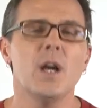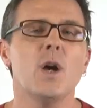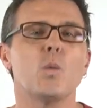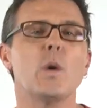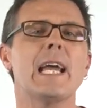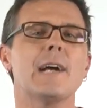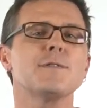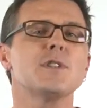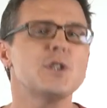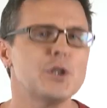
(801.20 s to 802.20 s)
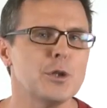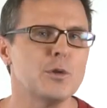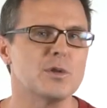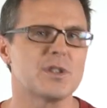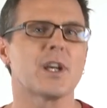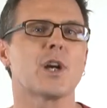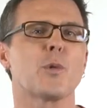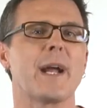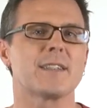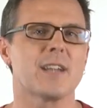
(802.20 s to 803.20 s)
We have to choose the
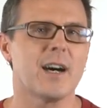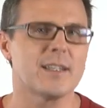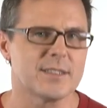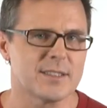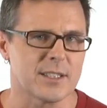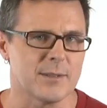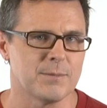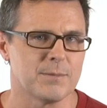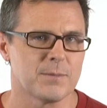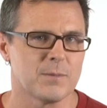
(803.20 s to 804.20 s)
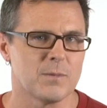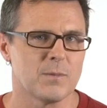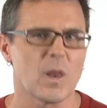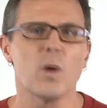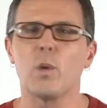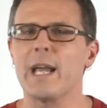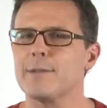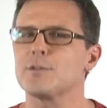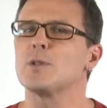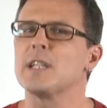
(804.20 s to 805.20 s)
correct answer. We
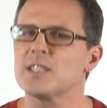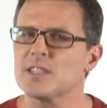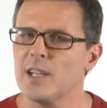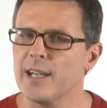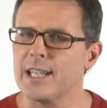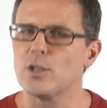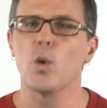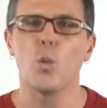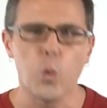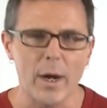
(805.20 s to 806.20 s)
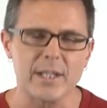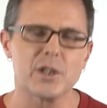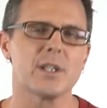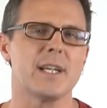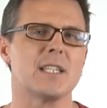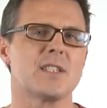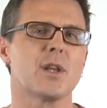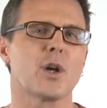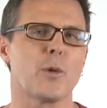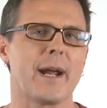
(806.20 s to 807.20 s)
have to decide which is the
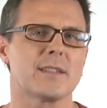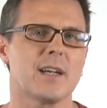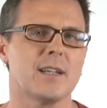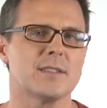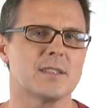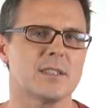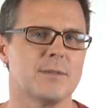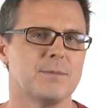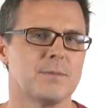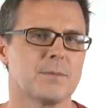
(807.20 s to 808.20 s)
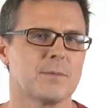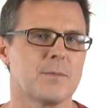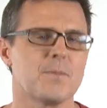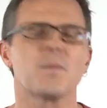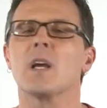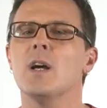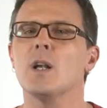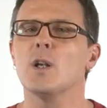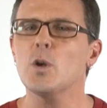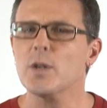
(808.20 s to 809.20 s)
correct answer.
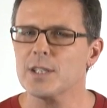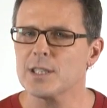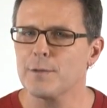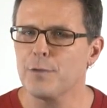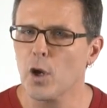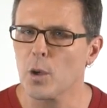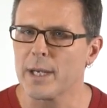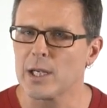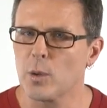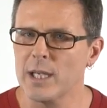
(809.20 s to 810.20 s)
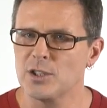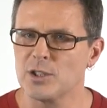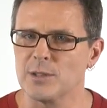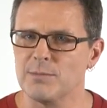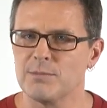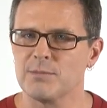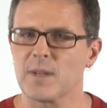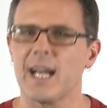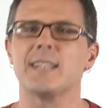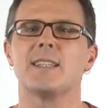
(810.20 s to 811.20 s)
Look at the following question
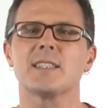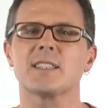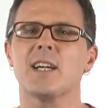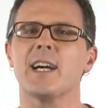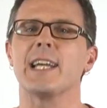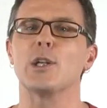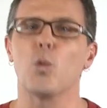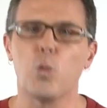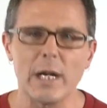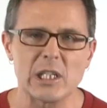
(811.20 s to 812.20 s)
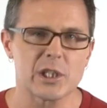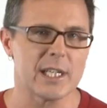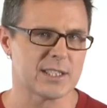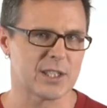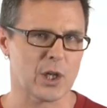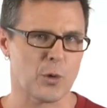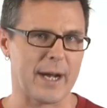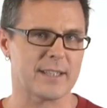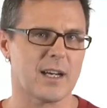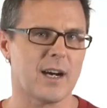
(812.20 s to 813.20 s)
and decide which is the
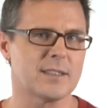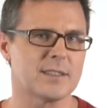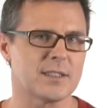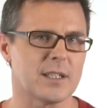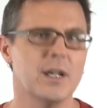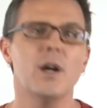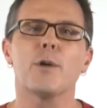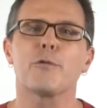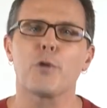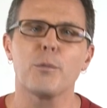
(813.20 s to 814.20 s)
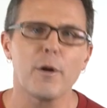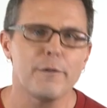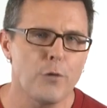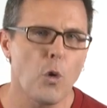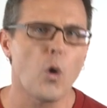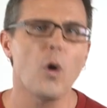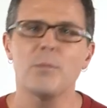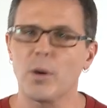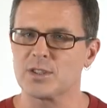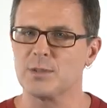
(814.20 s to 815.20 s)
correct answer from the 4
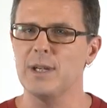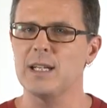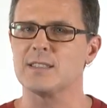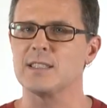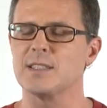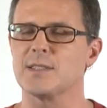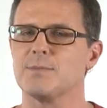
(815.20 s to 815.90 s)
possibilities.